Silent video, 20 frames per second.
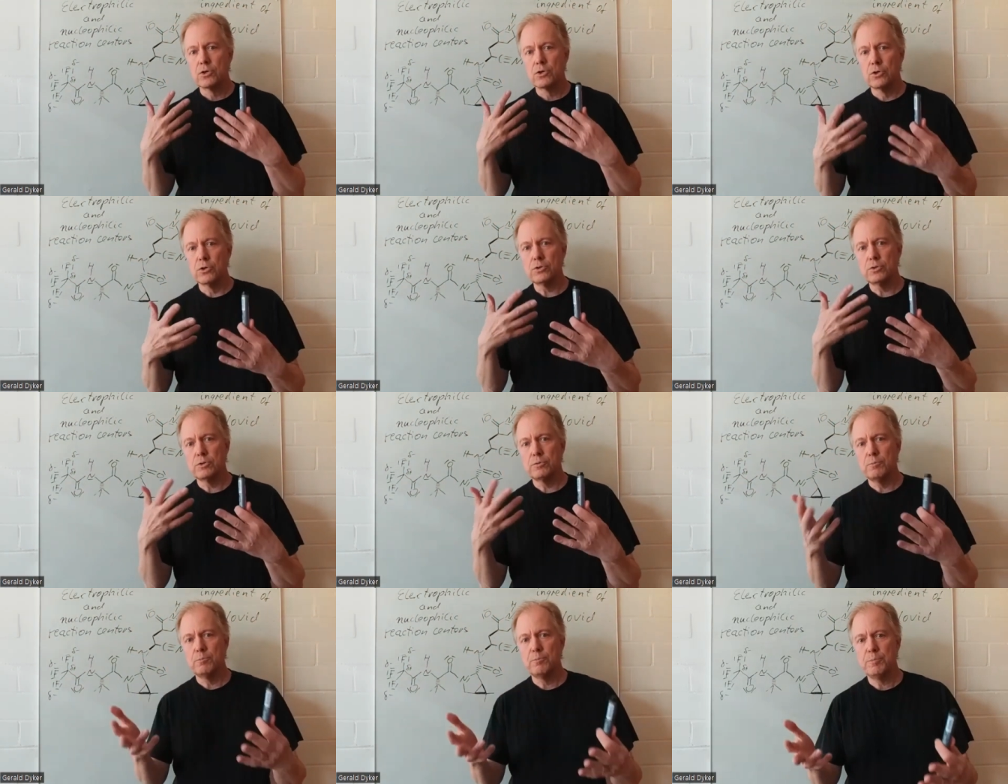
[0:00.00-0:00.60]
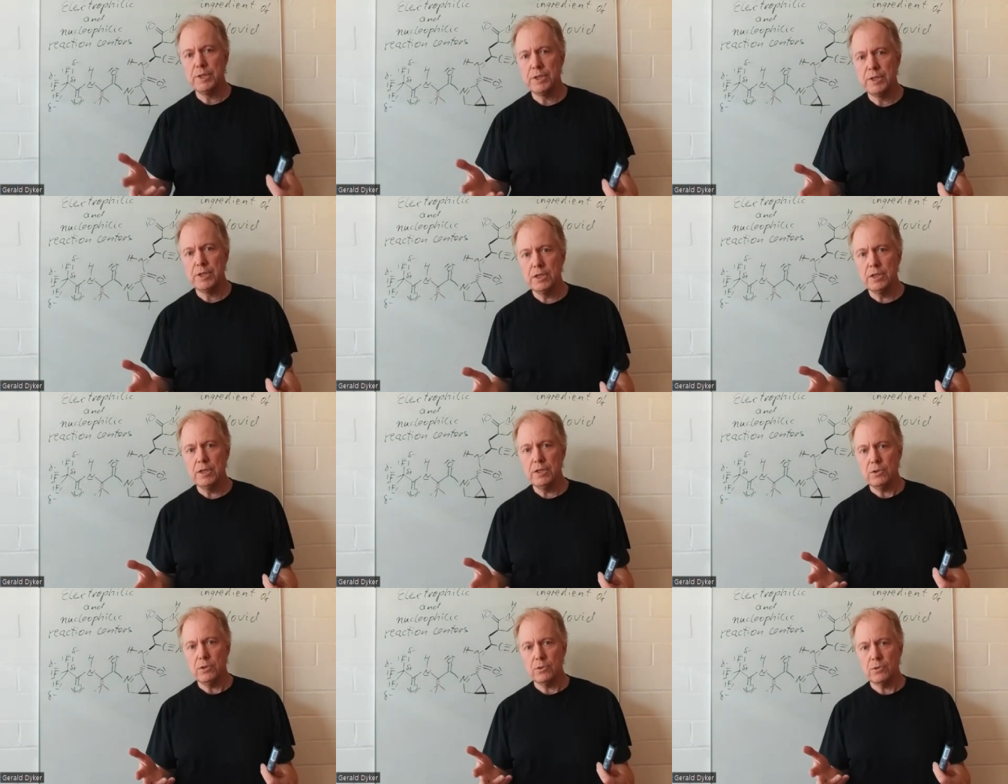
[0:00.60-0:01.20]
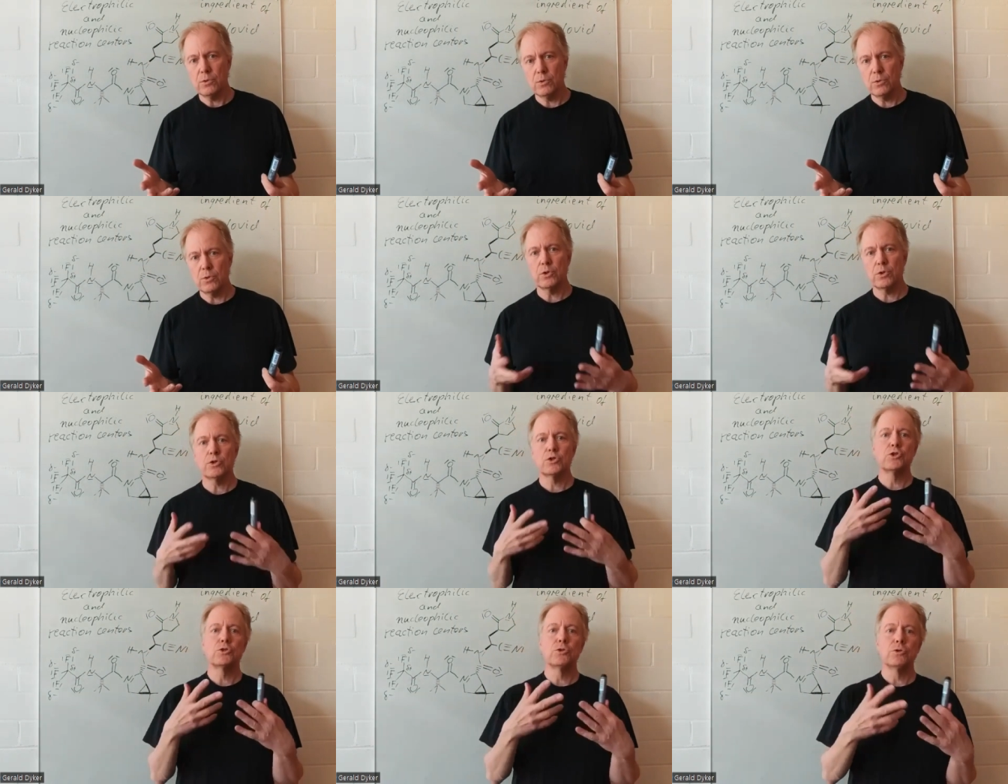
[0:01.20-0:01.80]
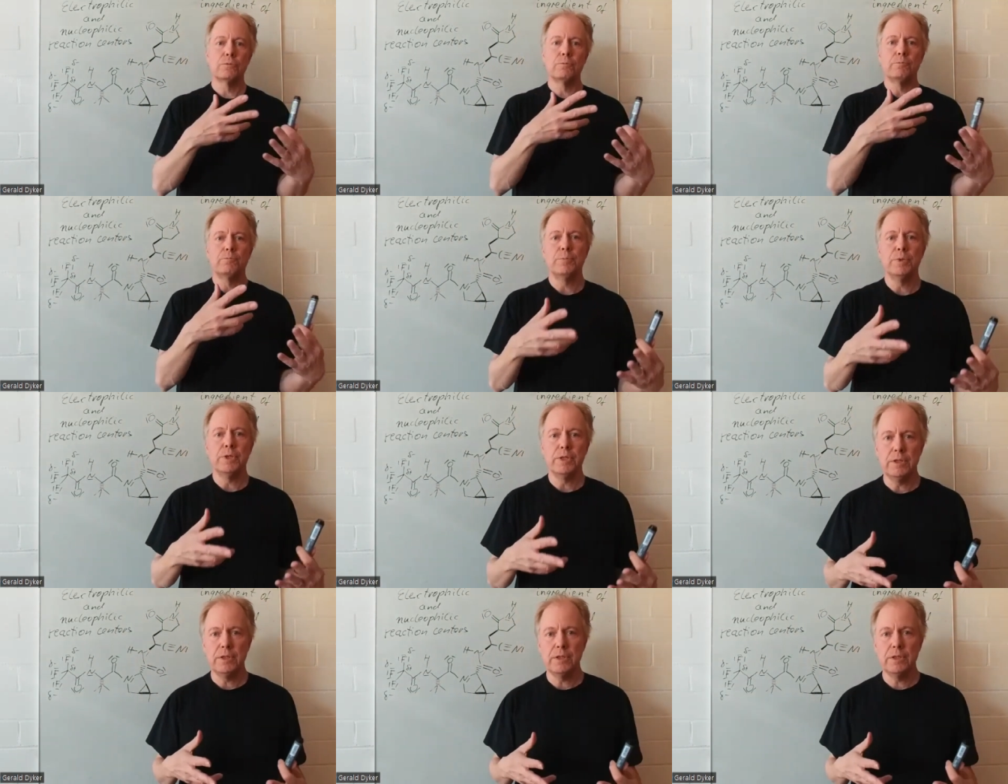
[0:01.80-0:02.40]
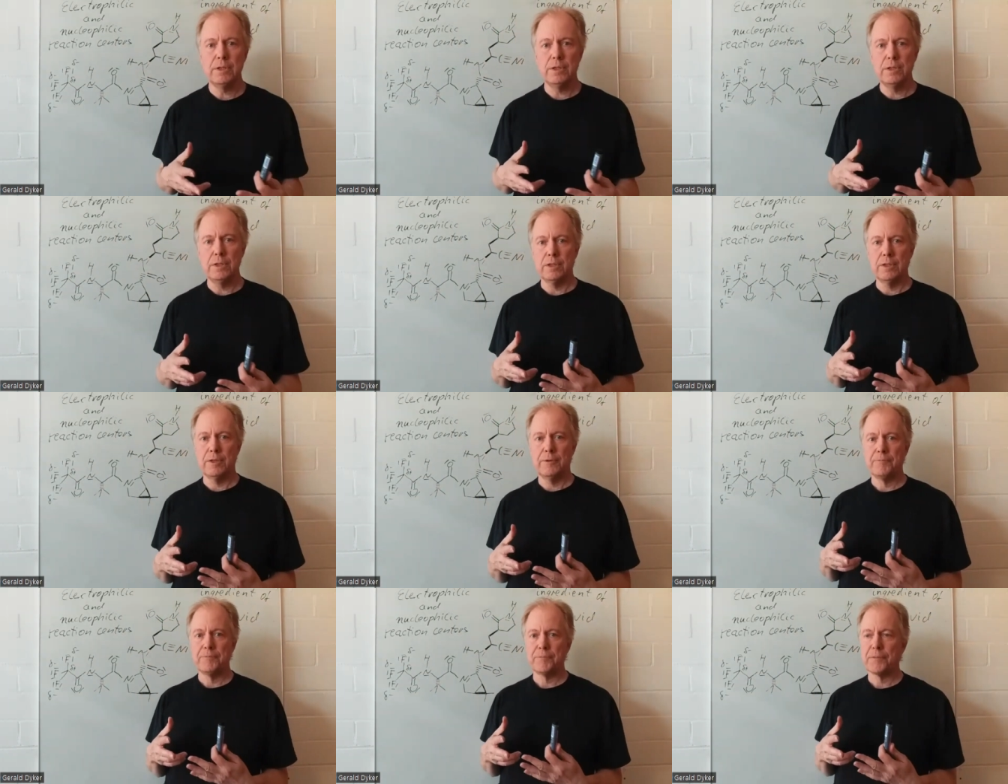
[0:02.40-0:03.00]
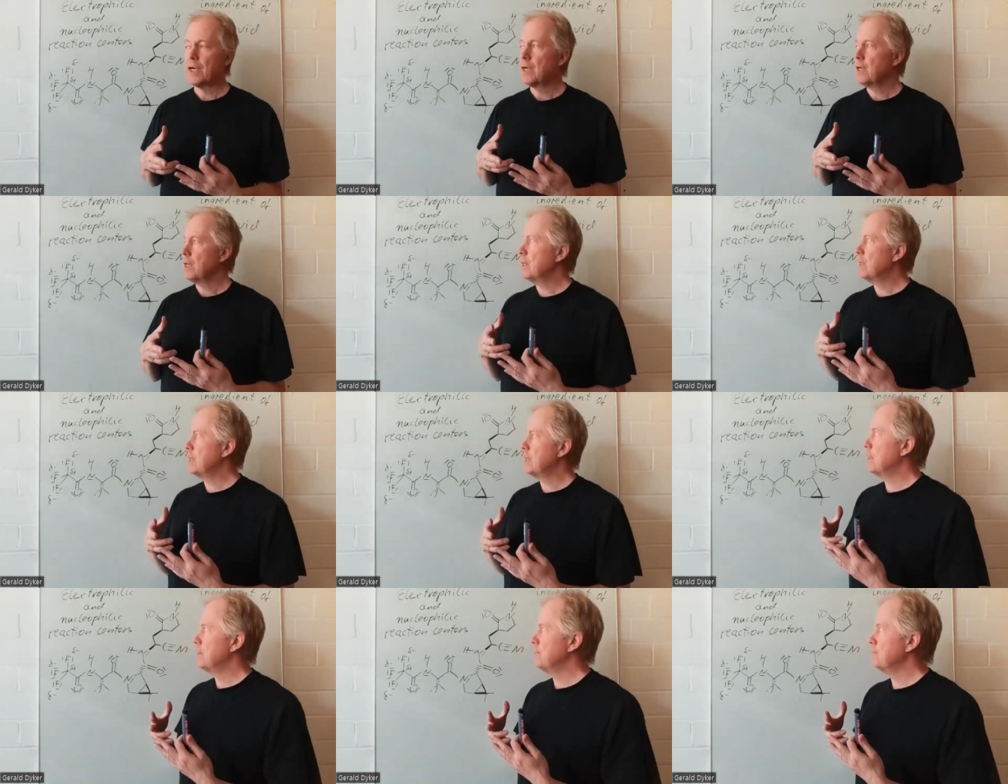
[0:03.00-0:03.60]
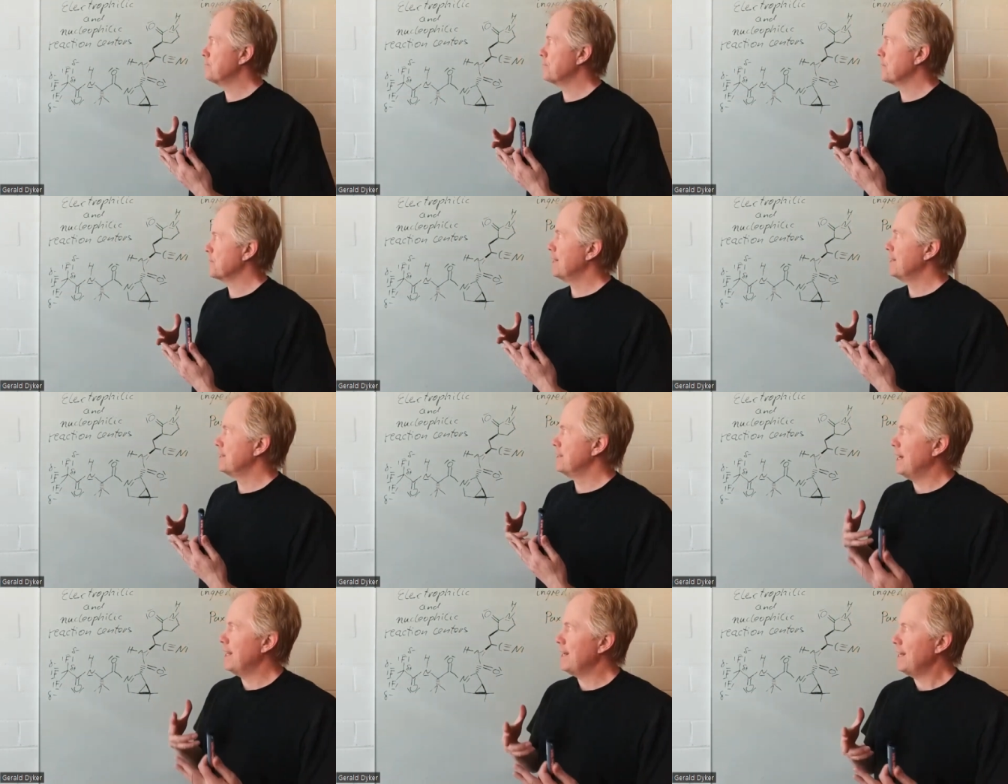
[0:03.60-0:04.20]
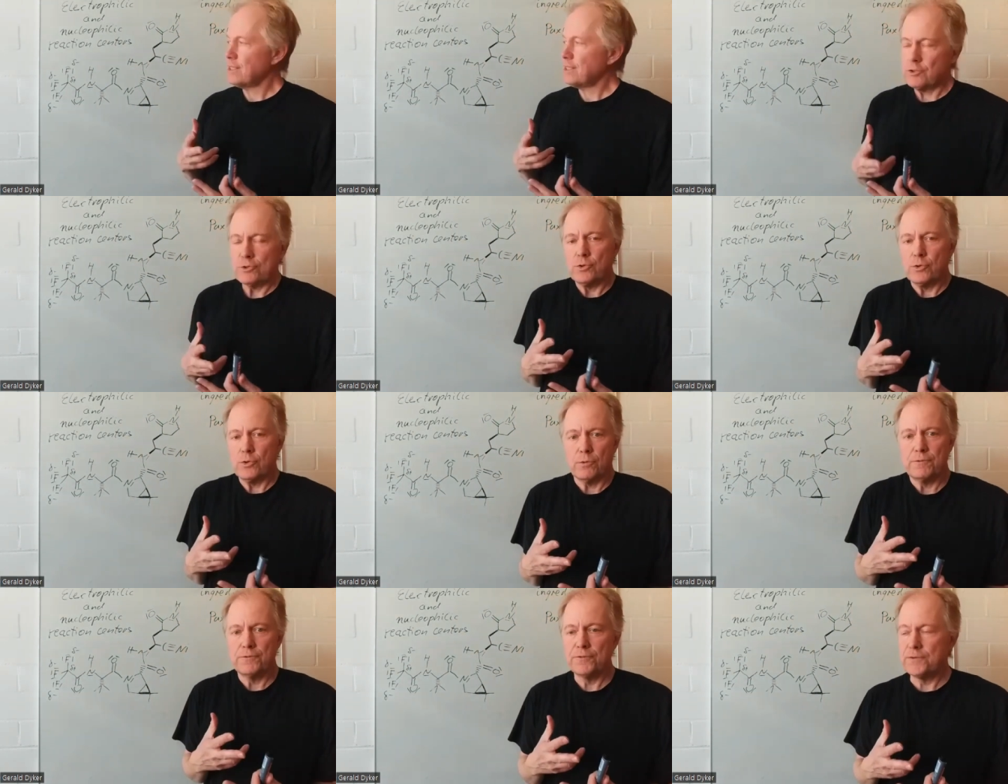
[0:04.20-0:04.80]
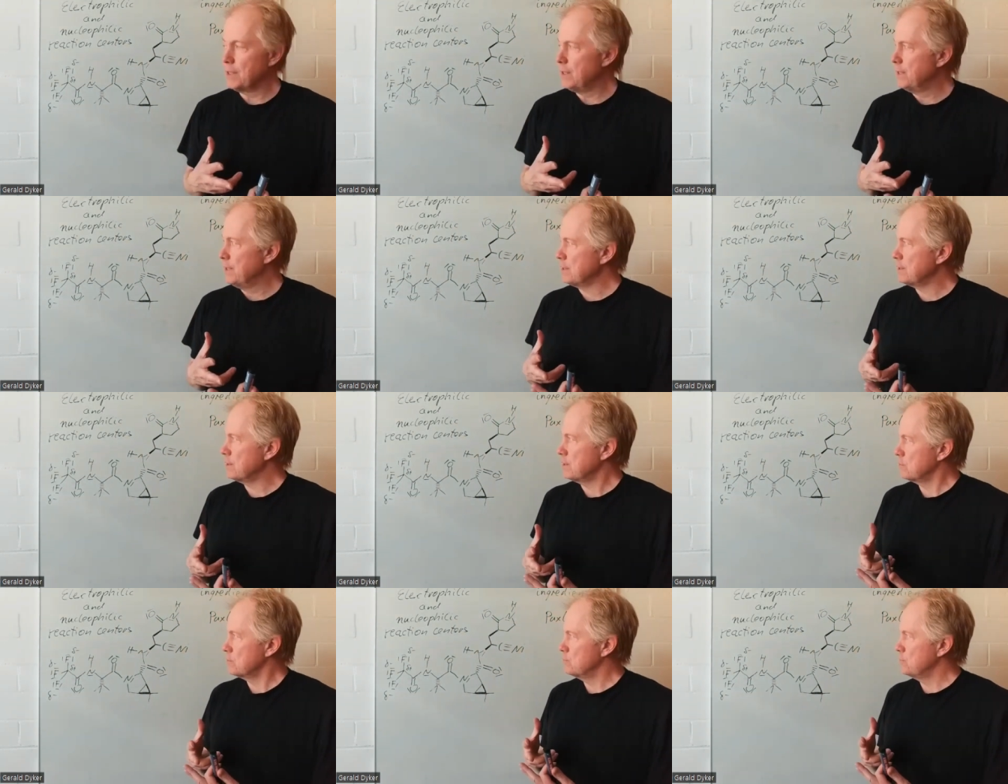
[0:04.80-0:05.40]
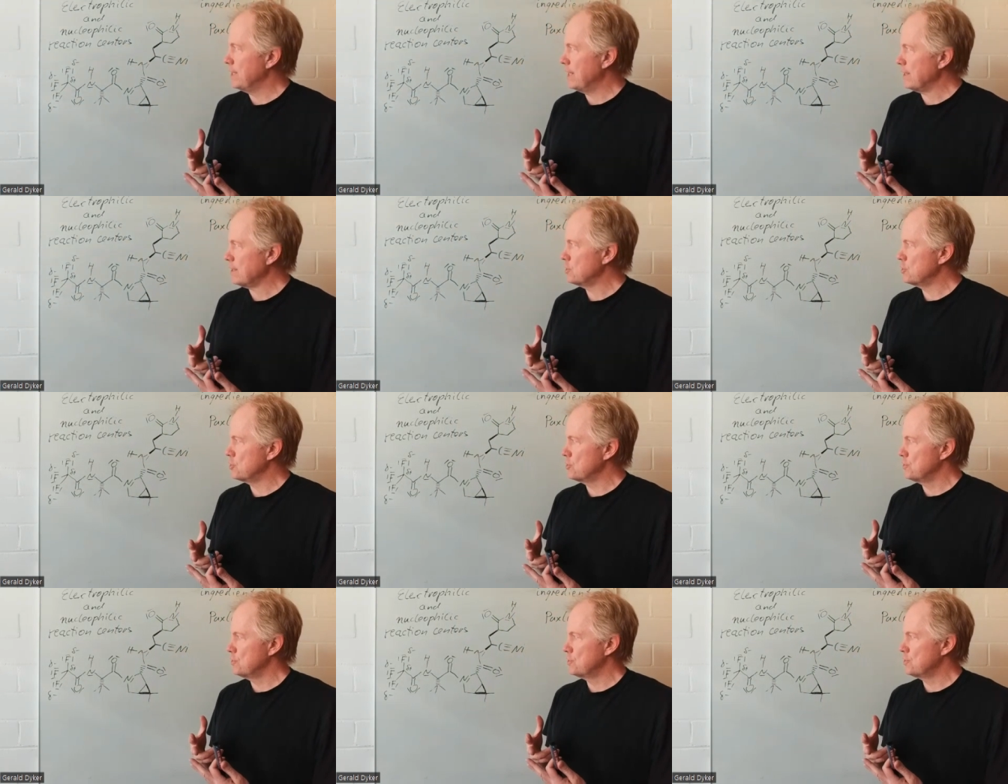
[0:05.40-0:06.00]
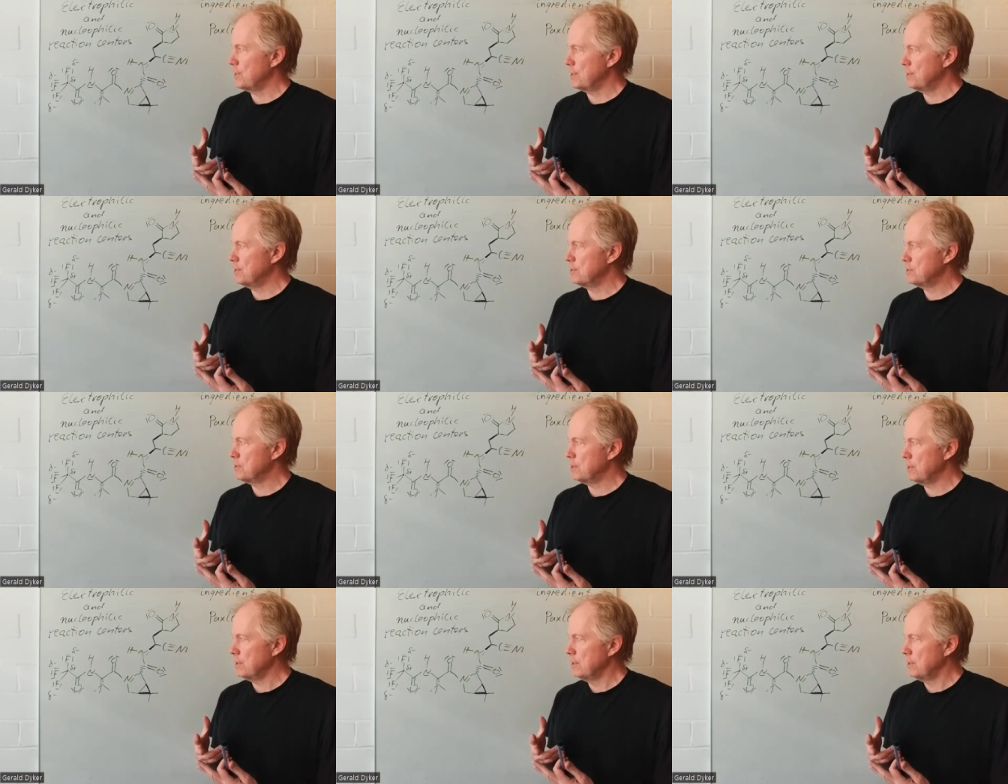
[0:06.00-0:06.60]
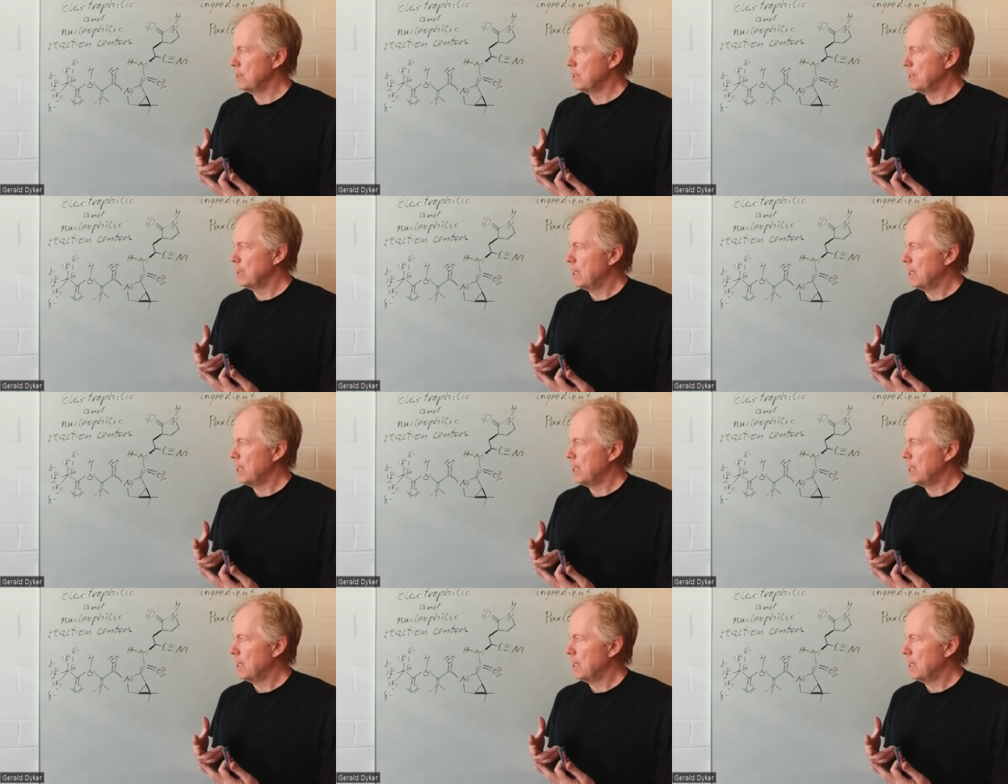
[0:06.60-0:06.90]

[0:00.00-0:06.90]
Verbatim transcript: could be or should be um, an electrophilic reaction center.